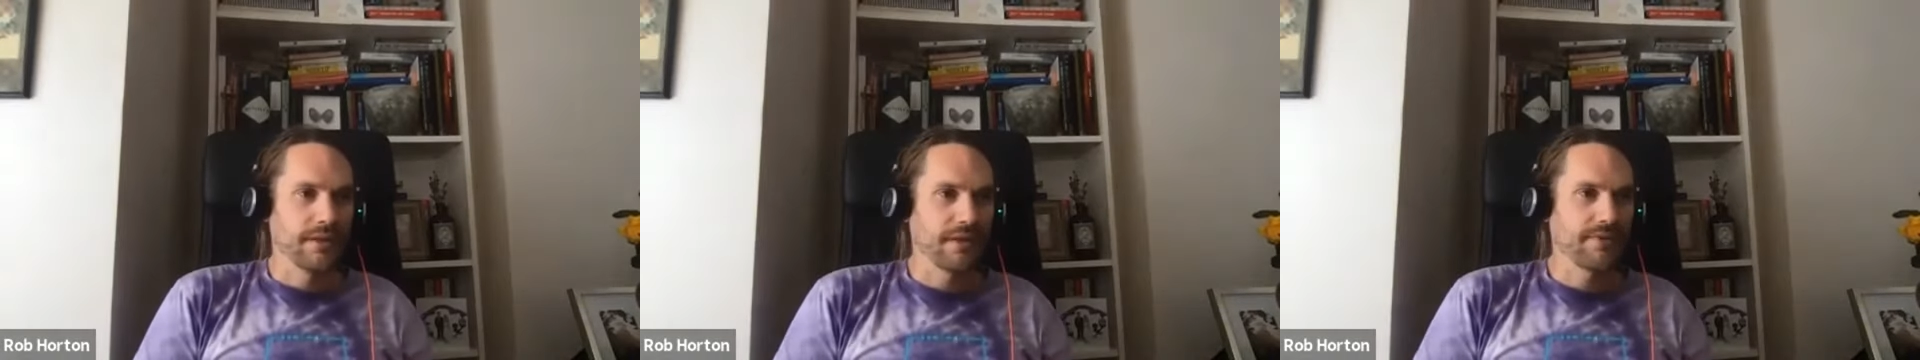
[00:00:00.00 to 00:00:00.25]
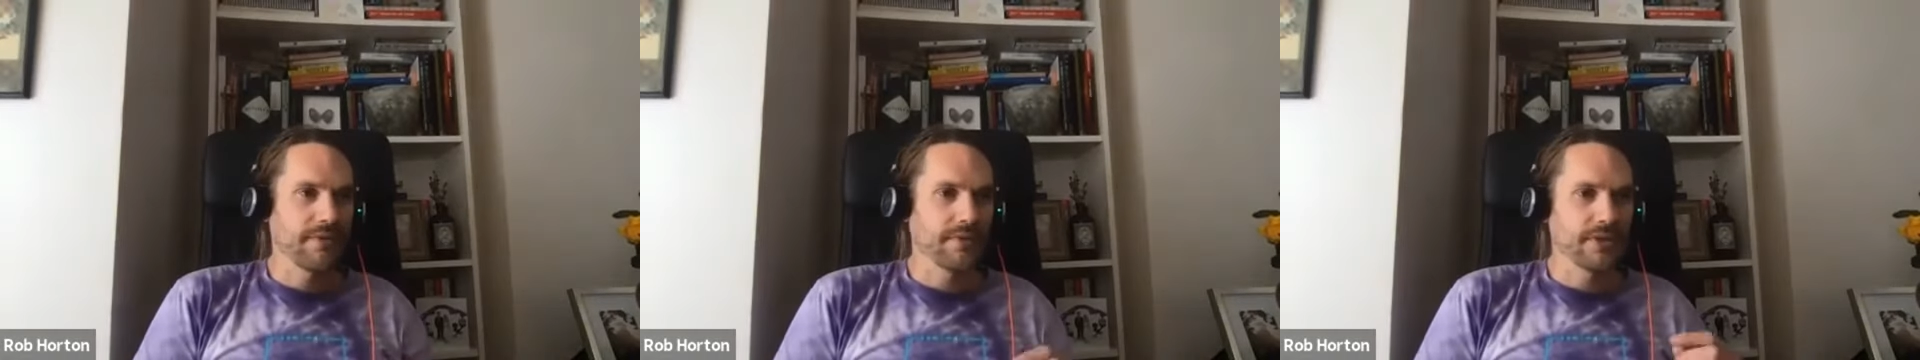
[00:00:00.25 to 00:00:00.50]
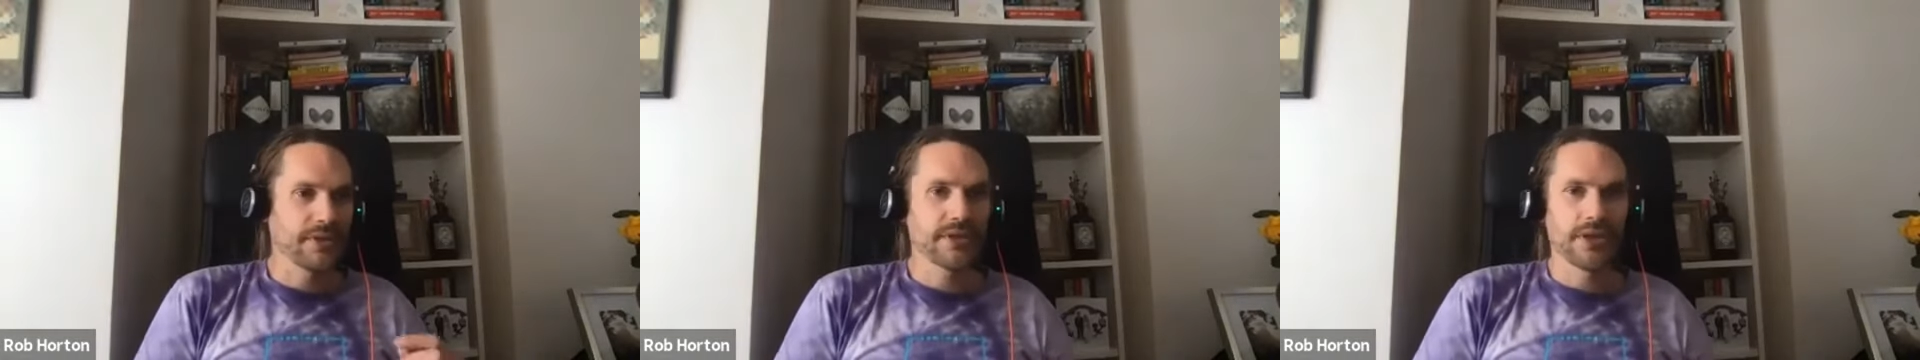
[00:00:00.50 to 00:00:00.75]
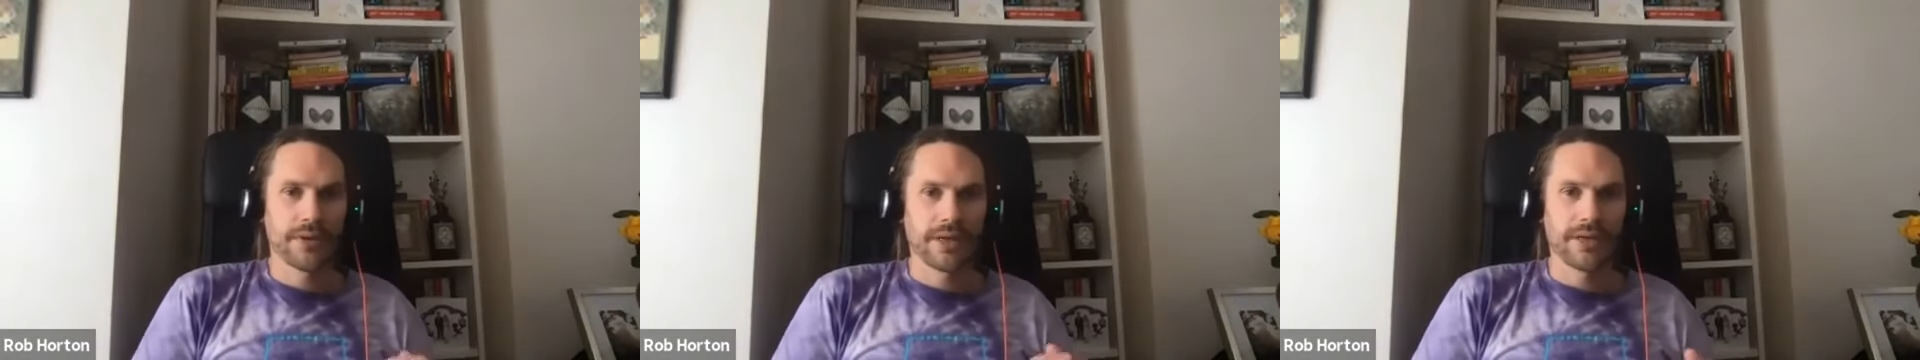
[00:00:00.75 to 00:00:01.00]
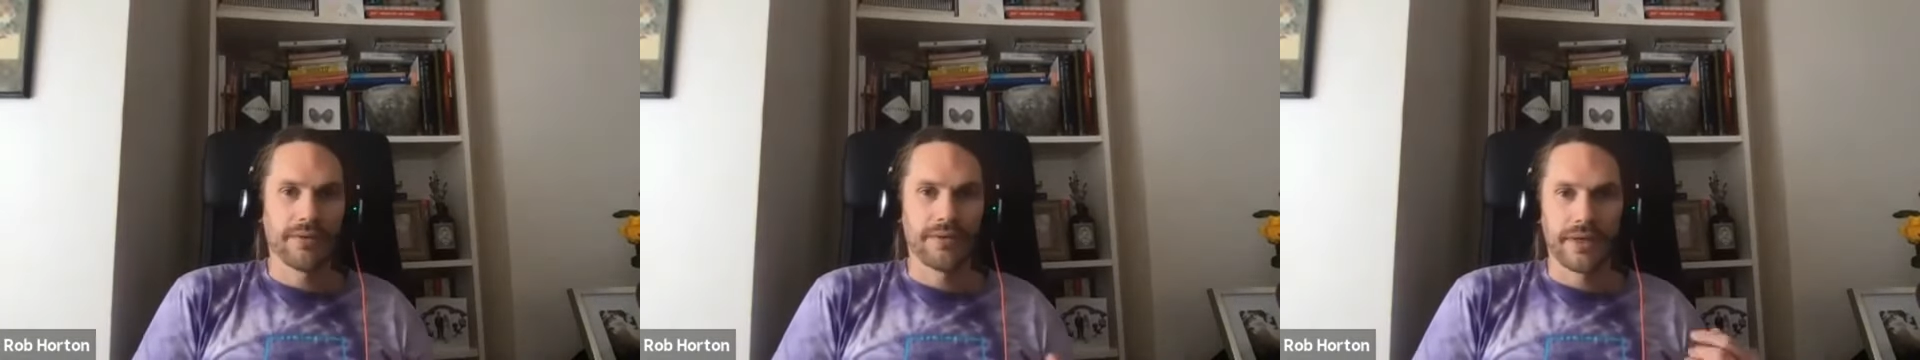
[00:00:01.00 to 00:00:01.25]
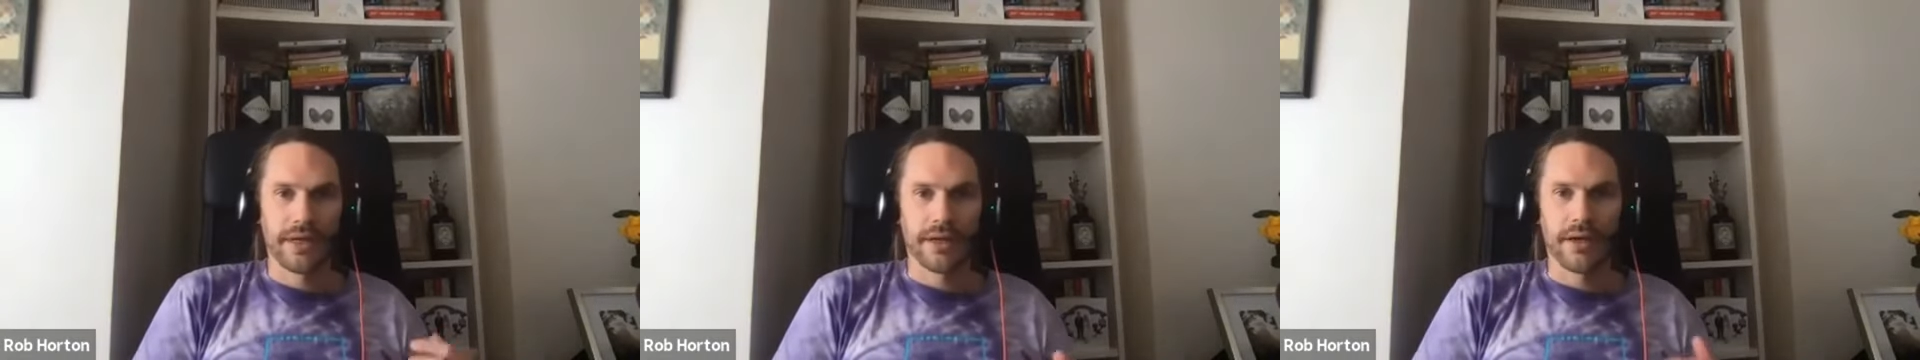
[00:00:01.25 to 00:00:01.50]
Because if you're just going out and
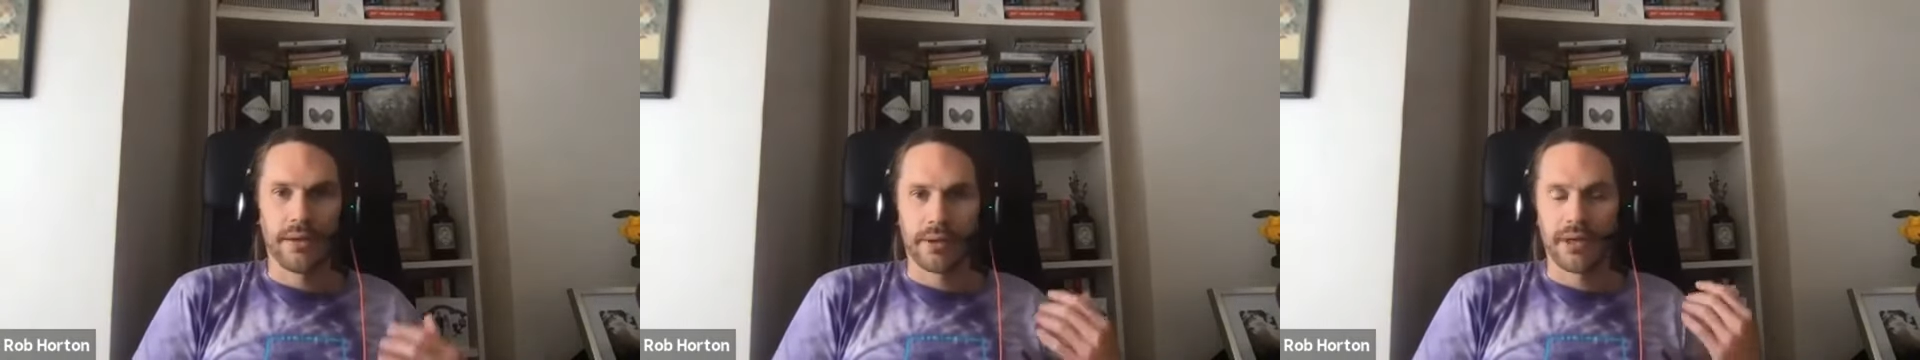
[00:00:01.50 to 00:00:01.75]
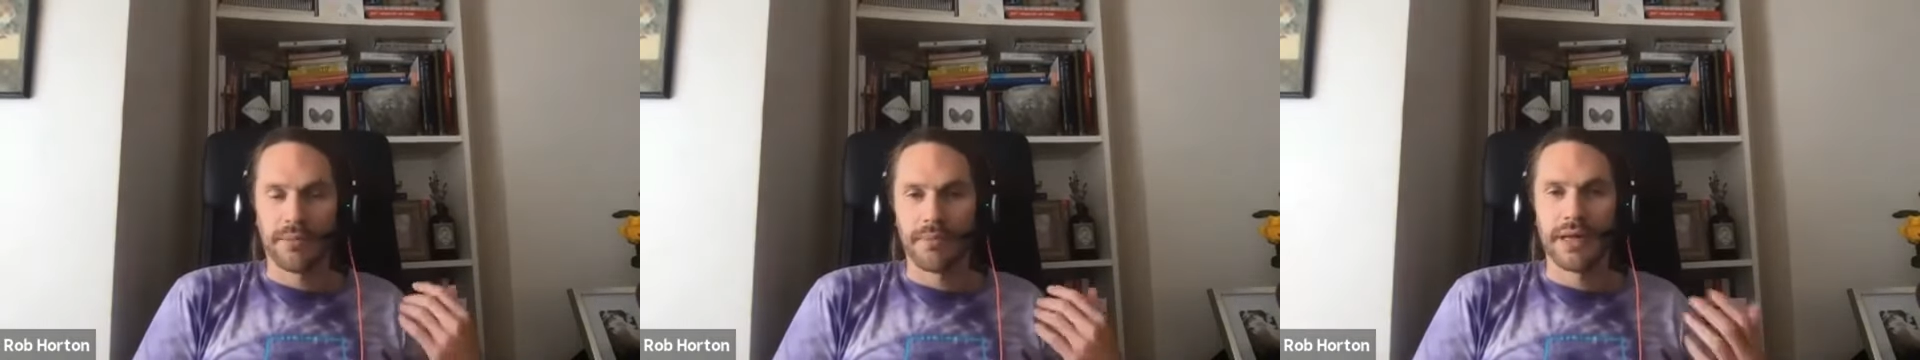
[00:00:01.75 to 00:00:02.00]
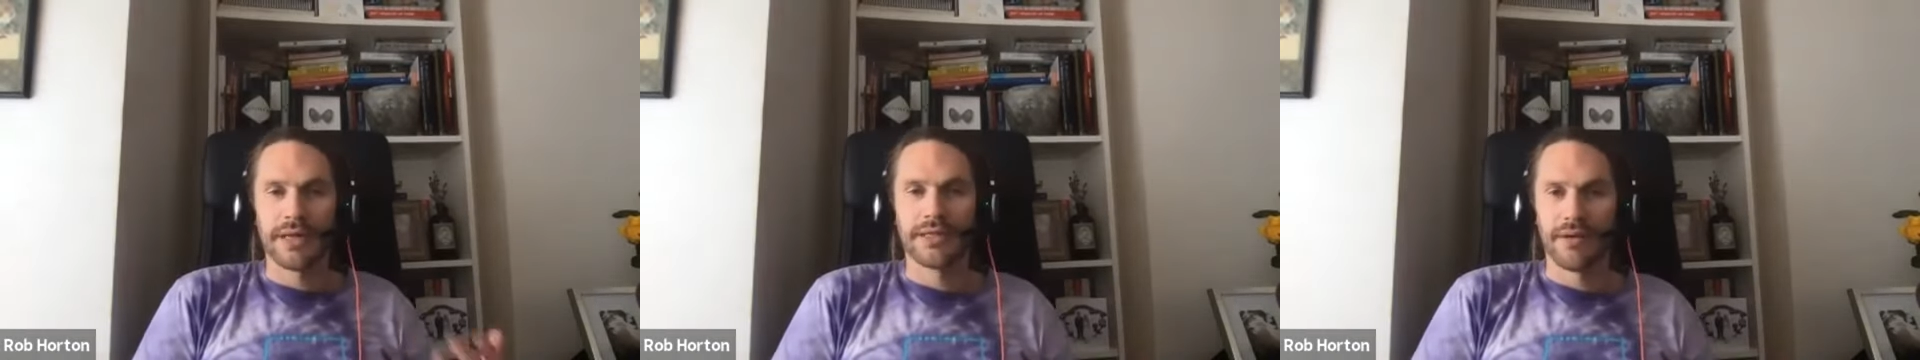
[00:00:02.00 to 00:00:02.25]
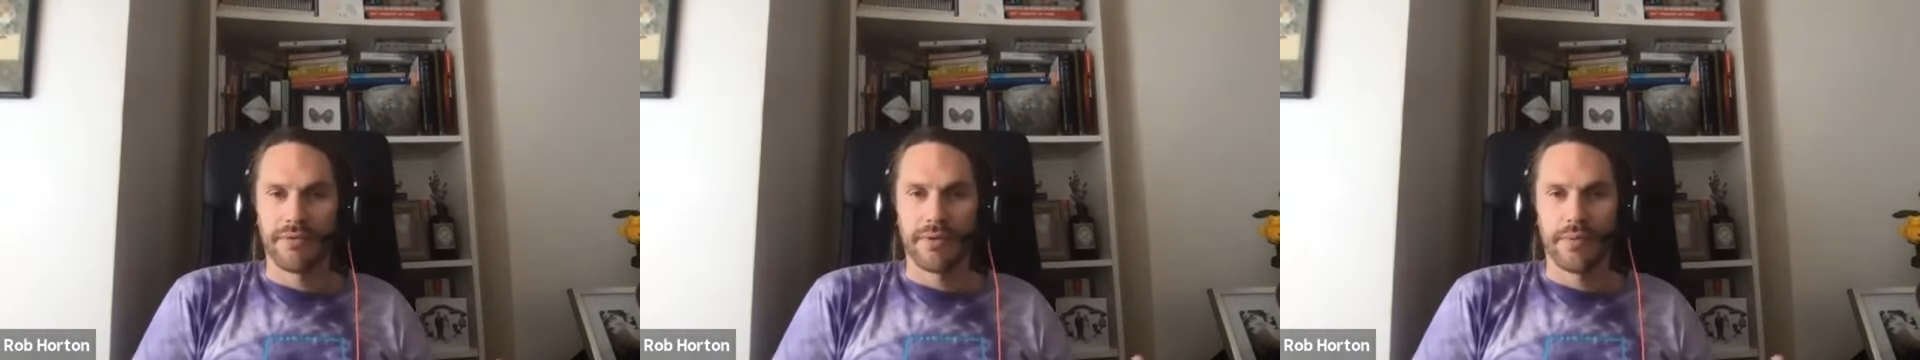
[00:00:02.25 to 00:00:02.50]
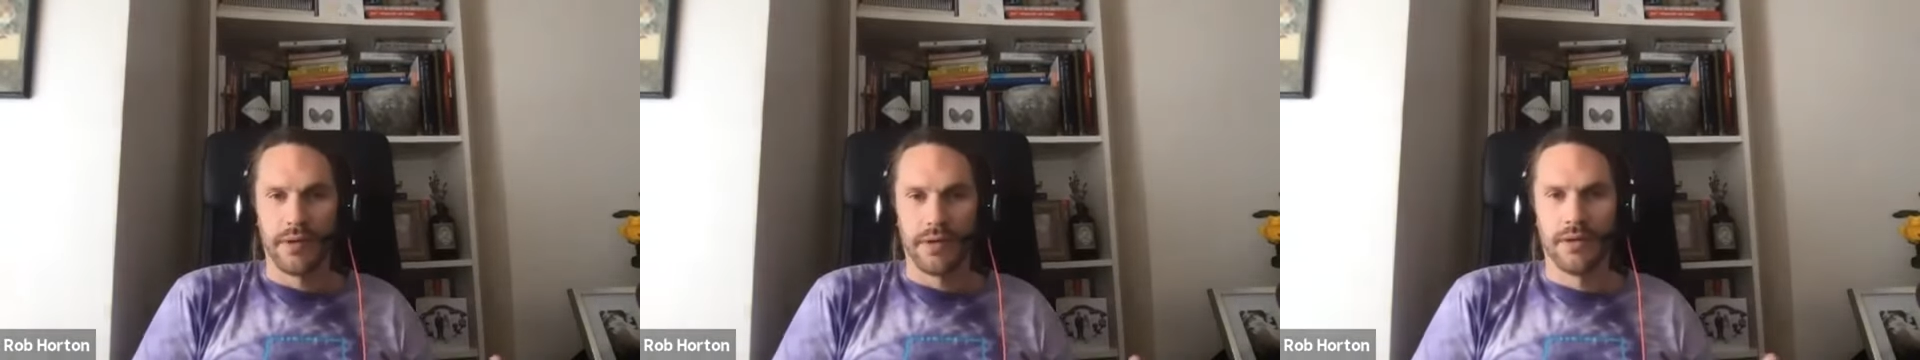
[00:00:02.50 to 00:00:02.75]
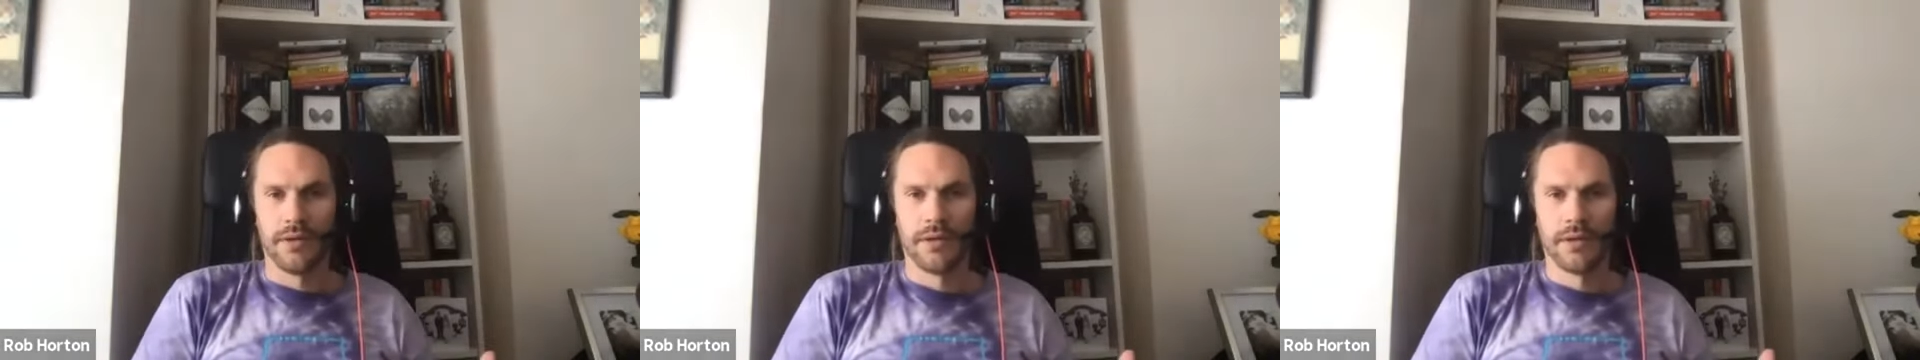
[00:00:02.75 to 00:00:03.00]
saying, I'm going to match
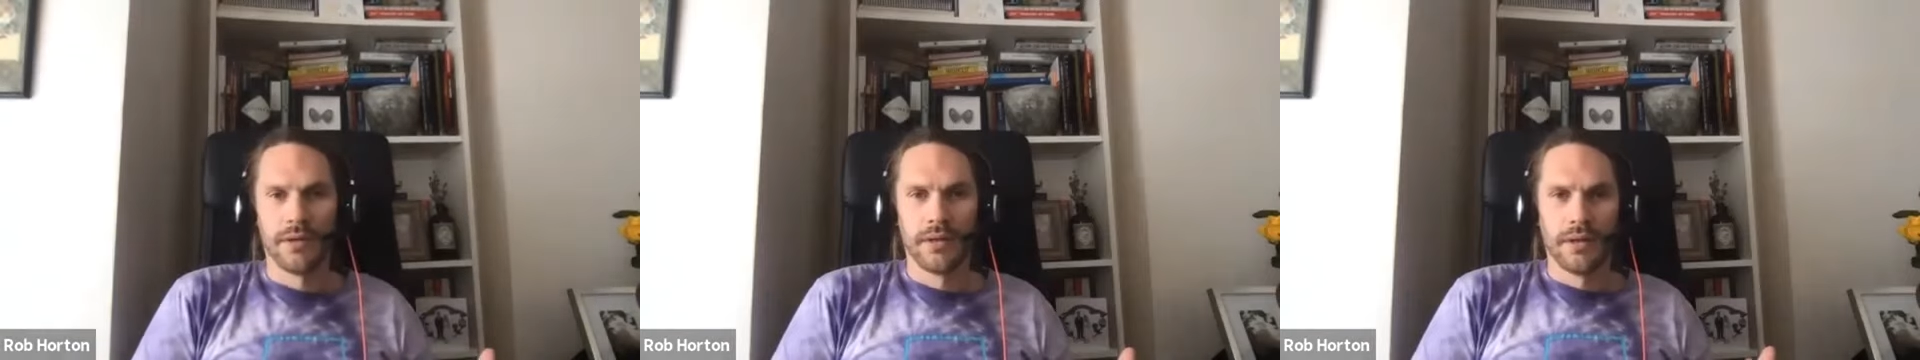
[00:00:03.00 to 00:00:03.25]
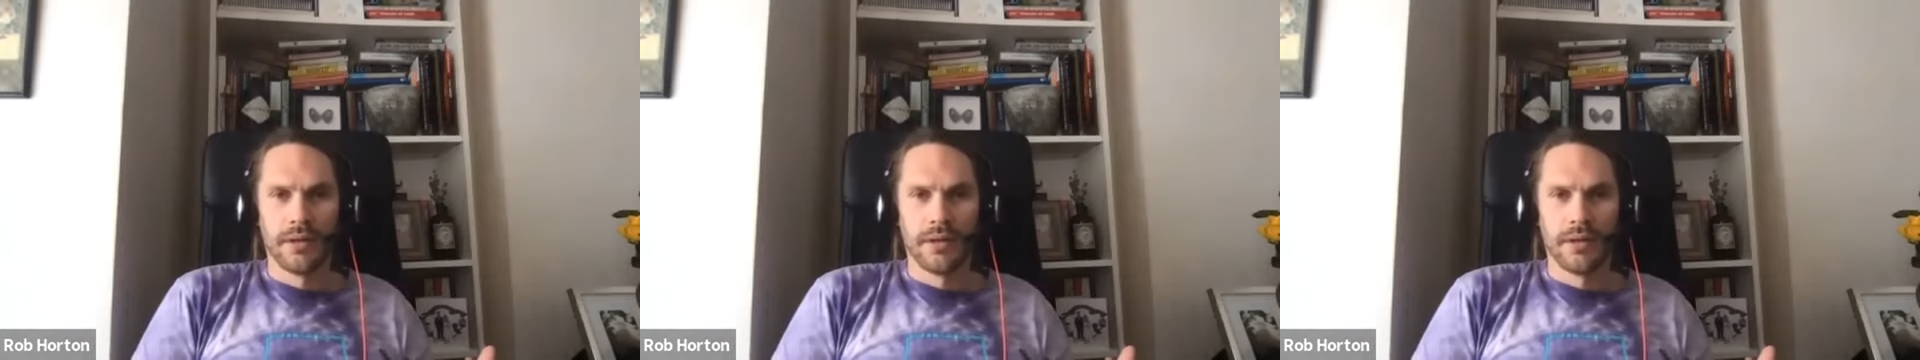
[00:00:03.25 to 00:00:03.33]
everyone,